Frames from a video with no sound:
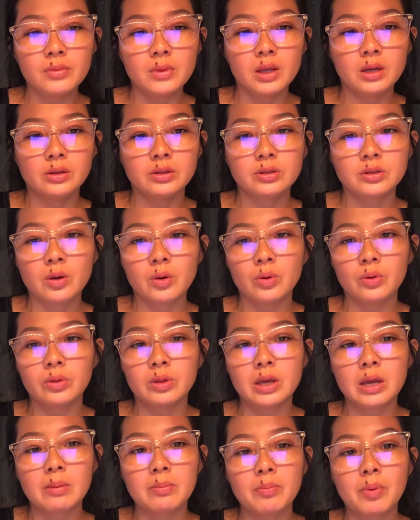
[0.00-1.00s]
So
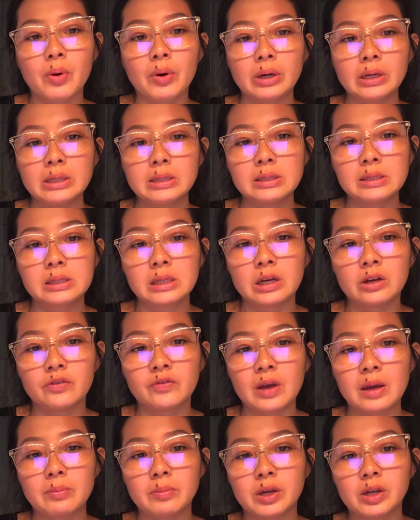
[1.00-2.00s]
the importance of
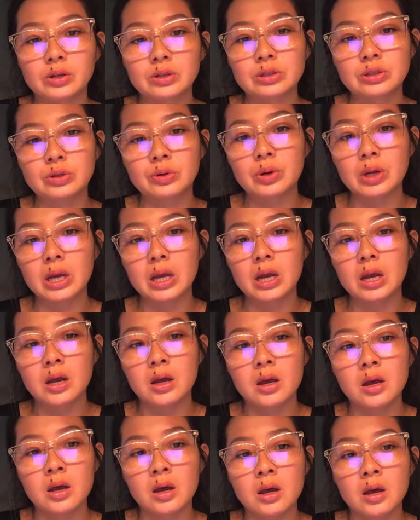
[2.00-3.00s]
administering
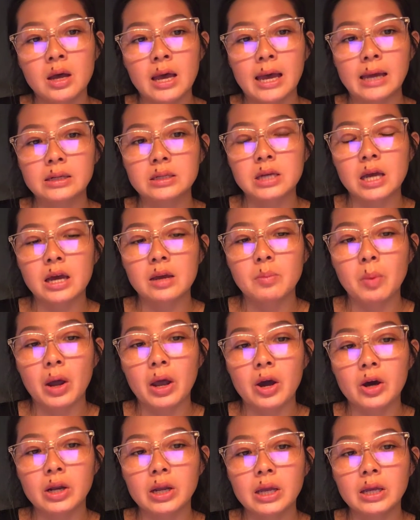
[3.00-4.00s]

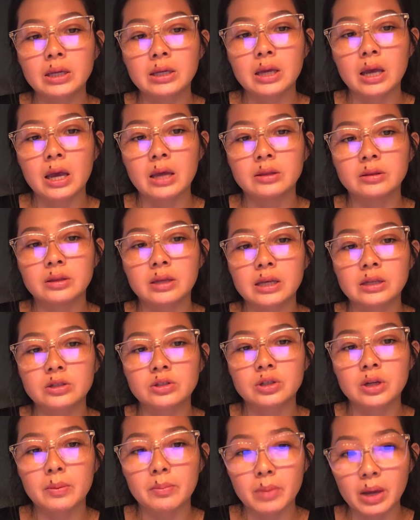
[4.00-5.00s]
antibiotic and
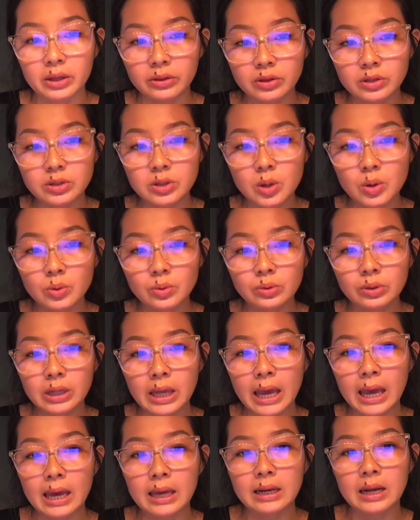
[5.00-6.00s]
dextromethasone
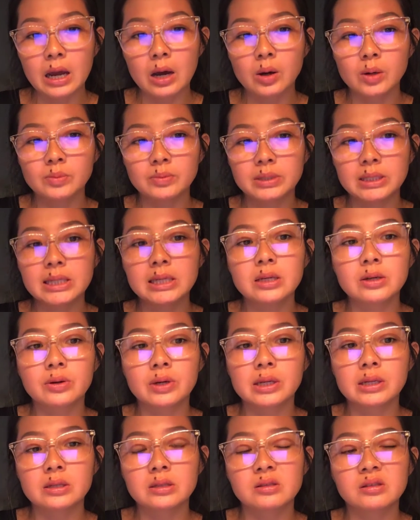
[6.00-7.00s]
can help
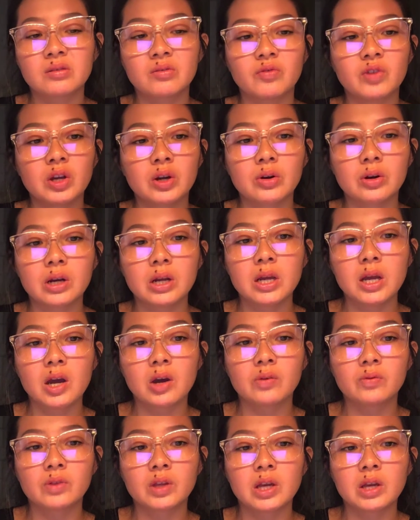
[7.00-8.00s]
decrease severity
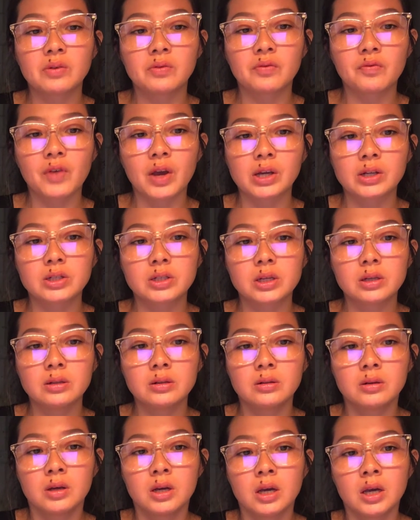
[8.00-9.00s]
of the infection.
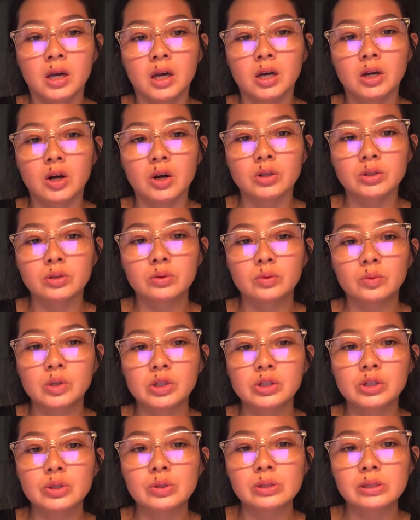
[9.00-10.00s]
It also
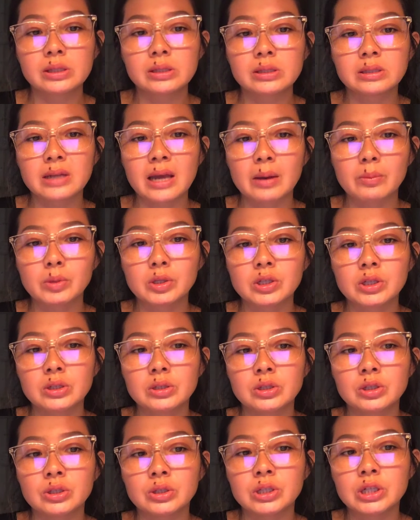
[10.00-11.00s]
reduces damages
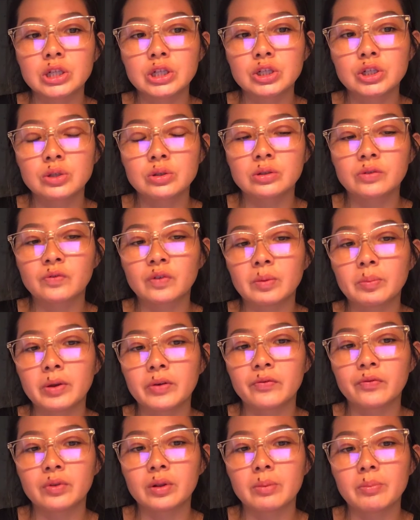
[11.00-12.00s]
to tissues from
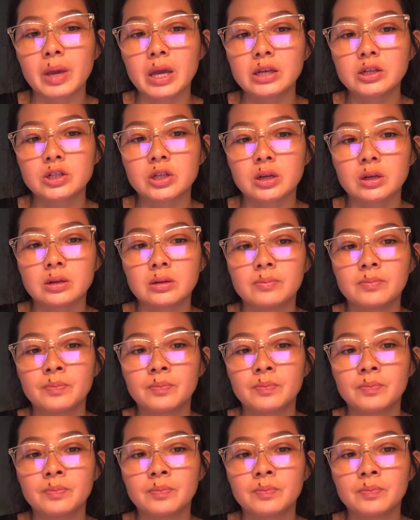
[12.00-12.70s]
inflammation